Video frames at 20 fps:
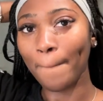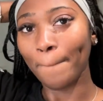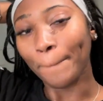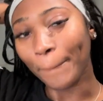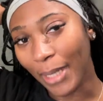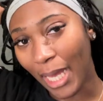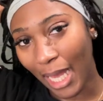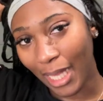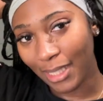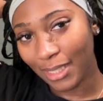
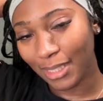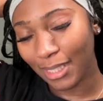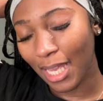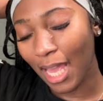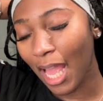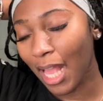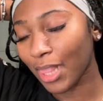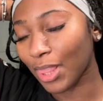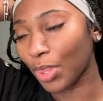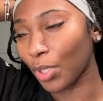But
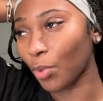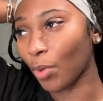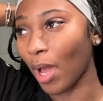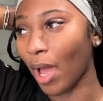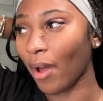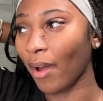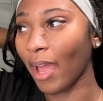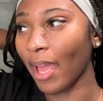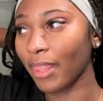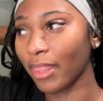I thought
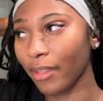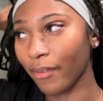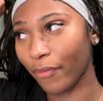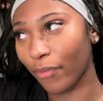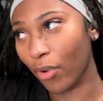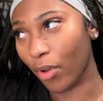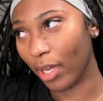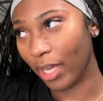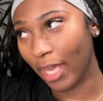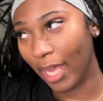I'll end the
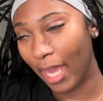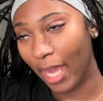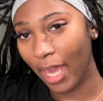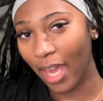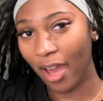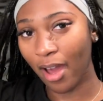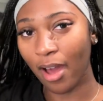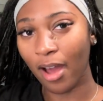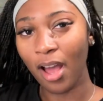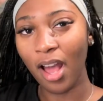vlog
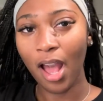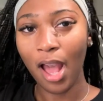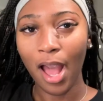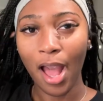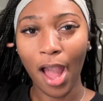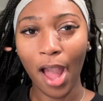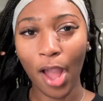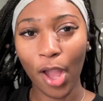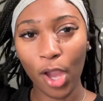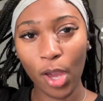here.
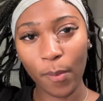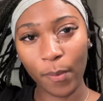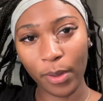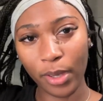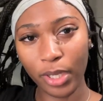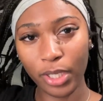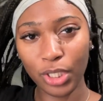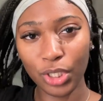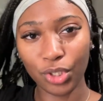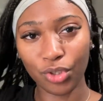I hope
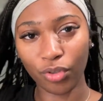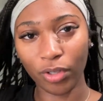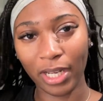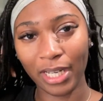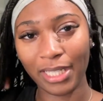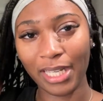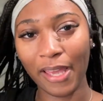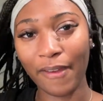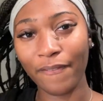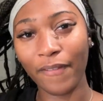you
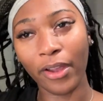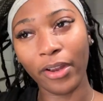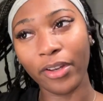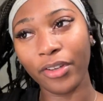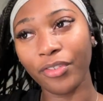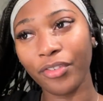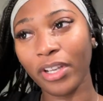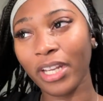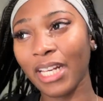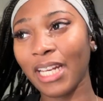enjoyed a
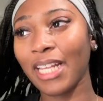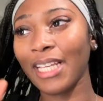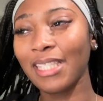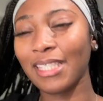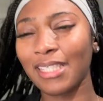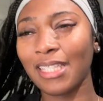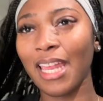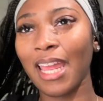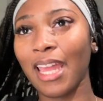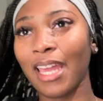very
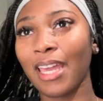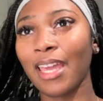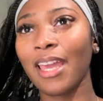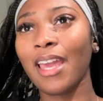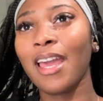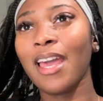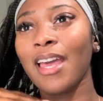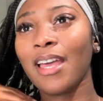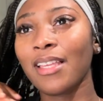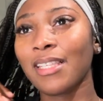realistic
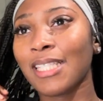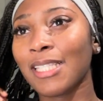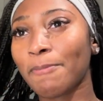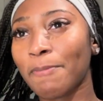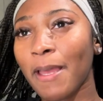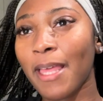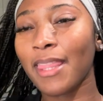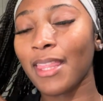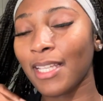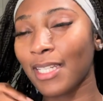
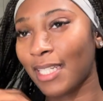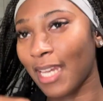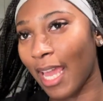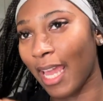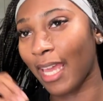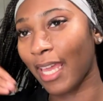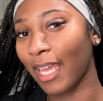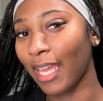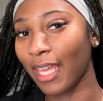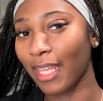spend the
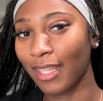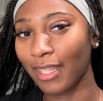day